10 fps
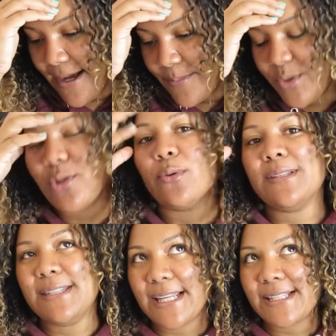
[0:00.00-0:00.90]
So
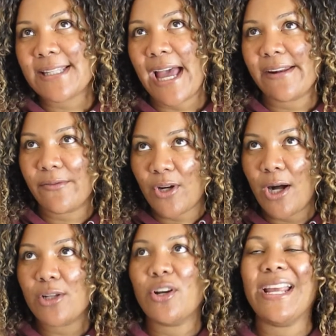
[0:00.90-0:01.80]
this kind of
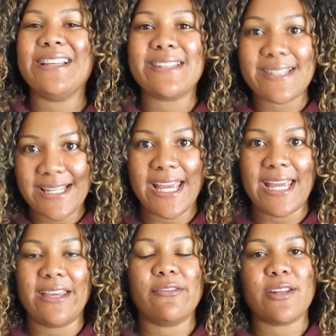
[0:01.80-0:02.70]
color, it stay.
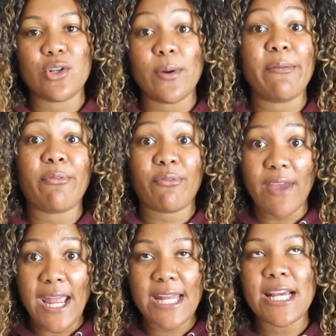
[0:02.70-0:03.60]
Even though it
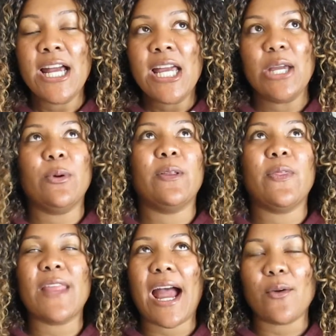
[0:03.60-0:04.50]
fade, it will
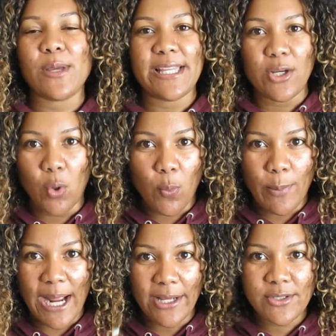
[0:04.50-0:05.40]
not really go
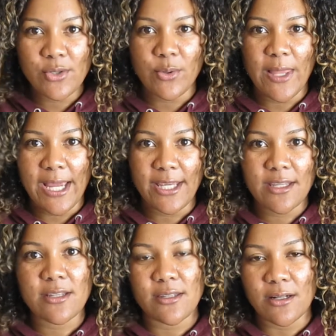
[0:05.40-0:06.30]
back to like
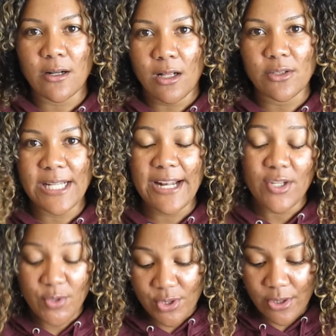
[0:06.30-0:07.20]
the color that
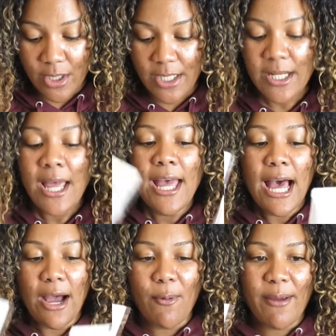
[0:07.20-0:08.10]
you start.
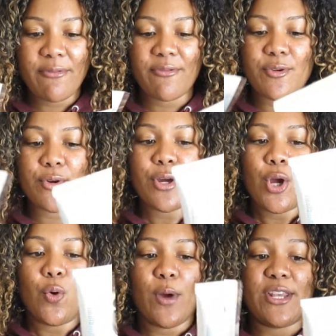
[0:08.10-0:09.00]
However,
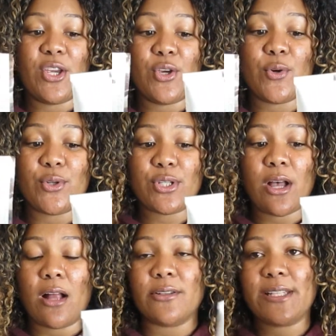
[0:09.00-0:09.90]
when you use
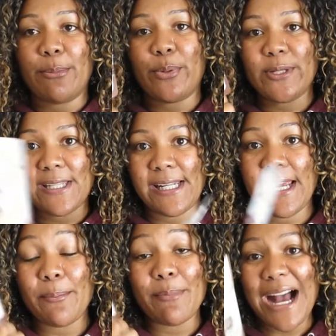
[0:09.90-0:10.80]
color
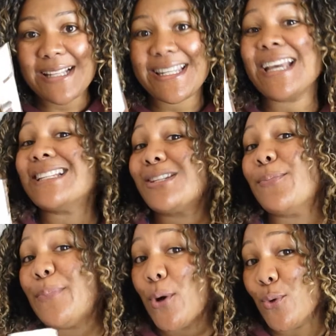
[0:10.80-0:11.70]
depositing mask, it's
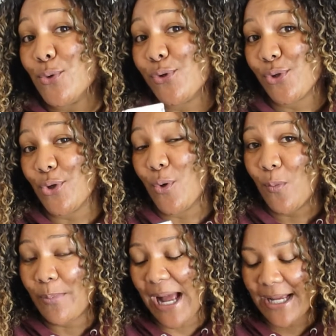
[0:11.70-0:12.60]
supposed to
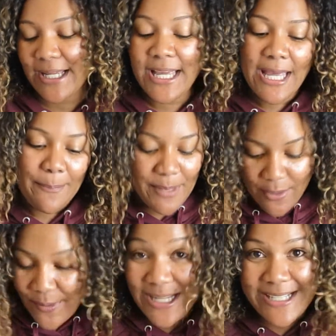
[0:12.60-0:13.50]
go back.
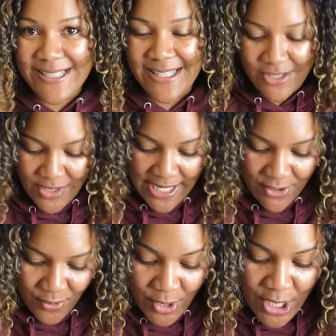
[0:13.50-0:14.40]
But we're gonna see
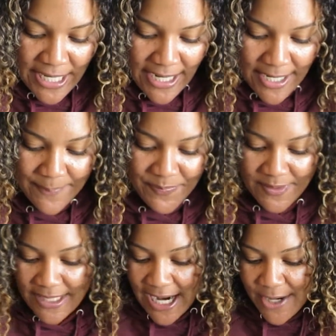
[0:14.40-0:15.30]
together.
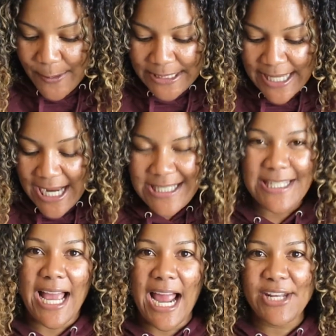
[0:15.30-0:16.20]
I realized
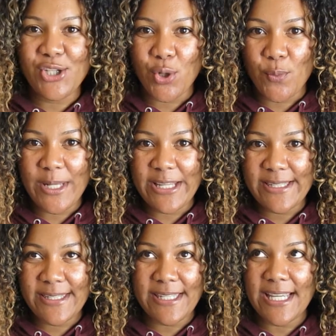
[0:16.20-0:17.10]
that I don't really
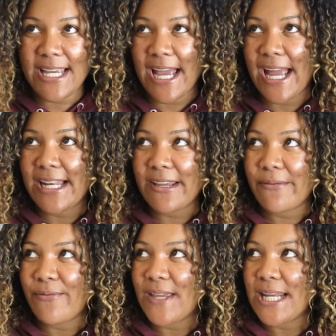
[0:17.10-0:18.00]
see any
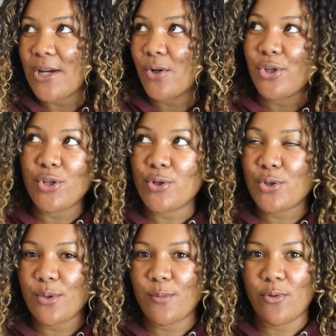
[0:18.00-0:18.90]
video on
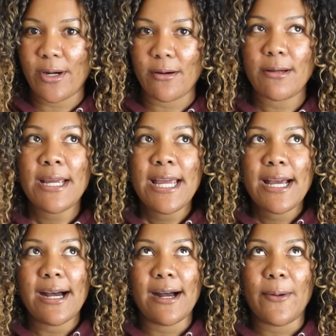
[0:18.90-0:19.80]
YouTube where
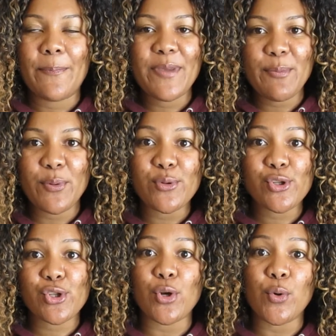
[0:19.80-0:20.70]
people
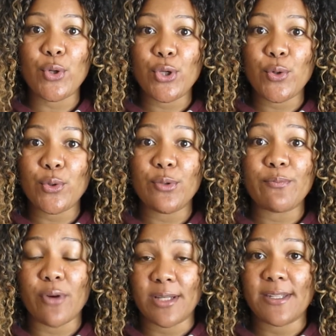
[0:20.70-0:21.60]
show you the
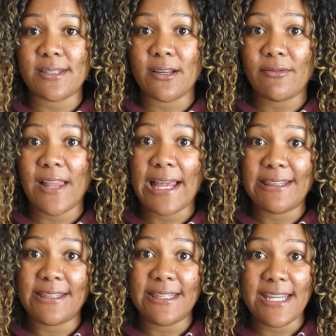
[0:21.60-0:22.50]
process of like
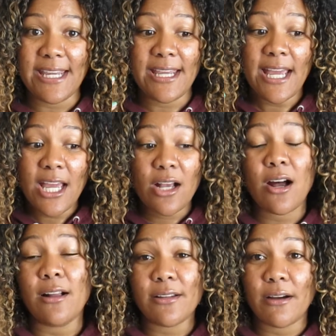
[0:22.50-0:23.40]
the
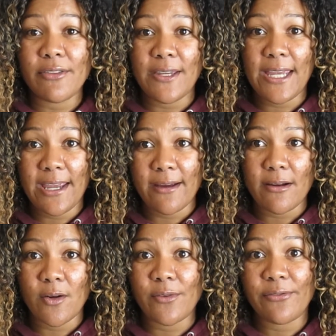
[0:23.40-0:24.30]
color of the
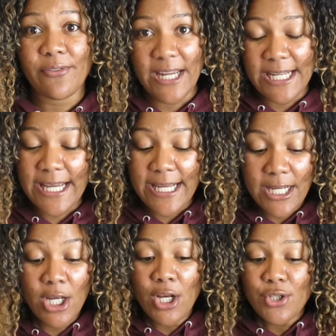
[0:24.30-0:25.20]
hair fading.
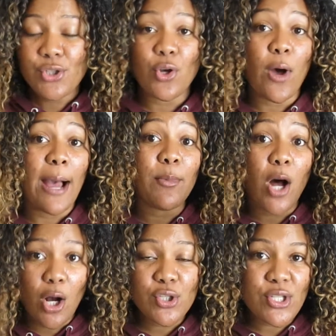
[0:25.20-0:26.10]
So I'm
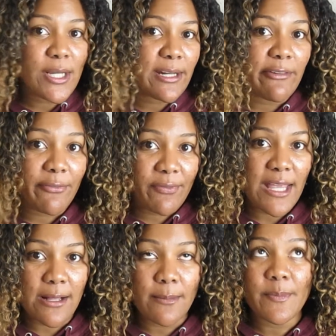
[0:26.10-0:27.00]
also gonna
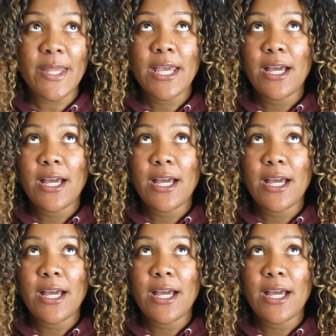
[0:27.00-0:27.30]
film